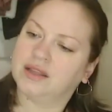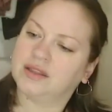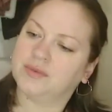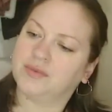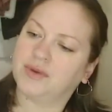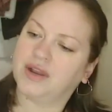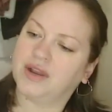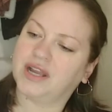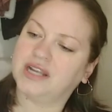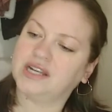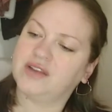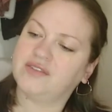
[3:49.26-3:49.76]
The
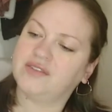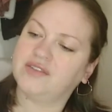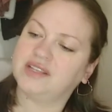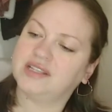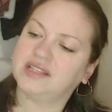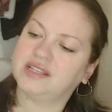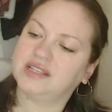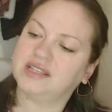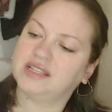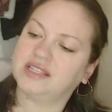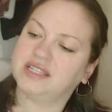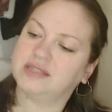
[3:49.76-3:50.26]
brand on
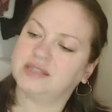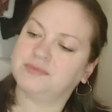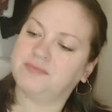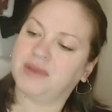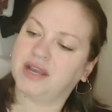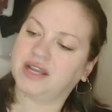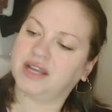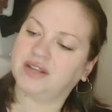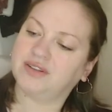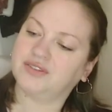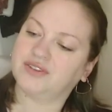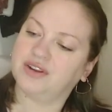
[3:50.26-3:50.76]
this is
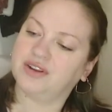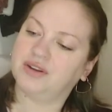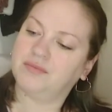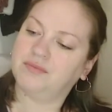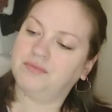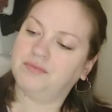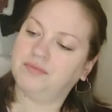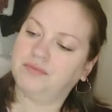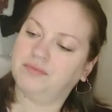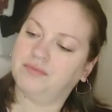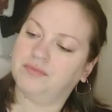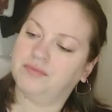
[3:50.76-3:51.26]

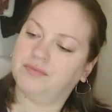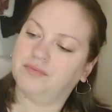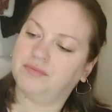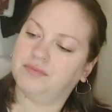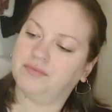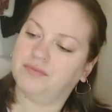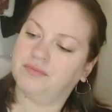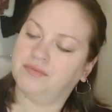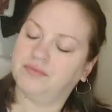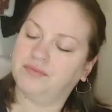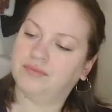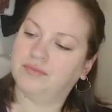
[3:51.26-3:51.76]
Spectrum,
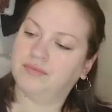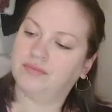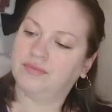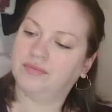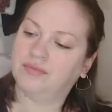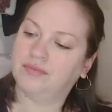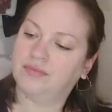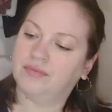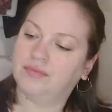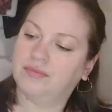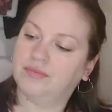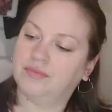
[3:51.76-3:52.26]

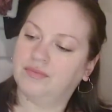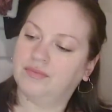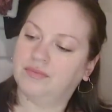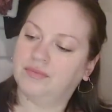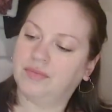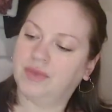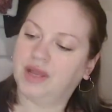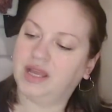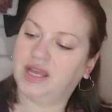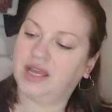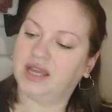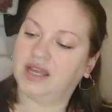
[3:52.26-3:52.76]

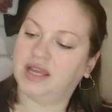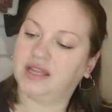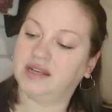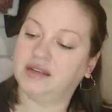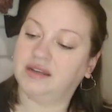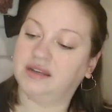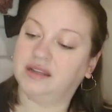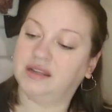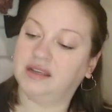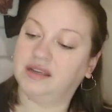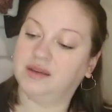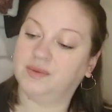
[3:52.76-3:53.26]

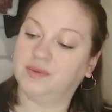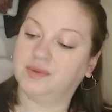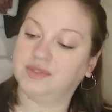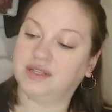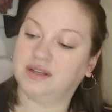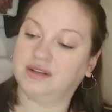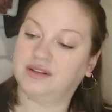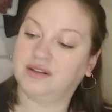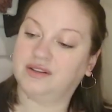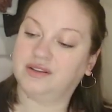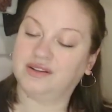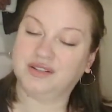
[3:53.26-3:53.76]
and it was
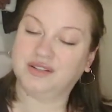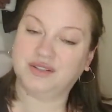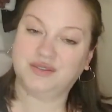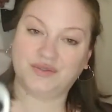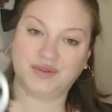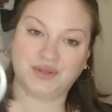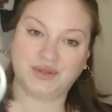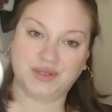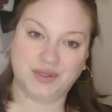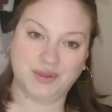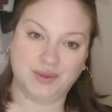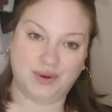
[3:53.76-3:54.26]
on clearance
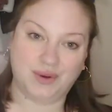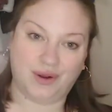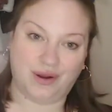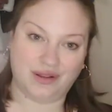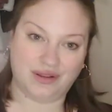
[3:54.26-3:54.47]
for $2. $2.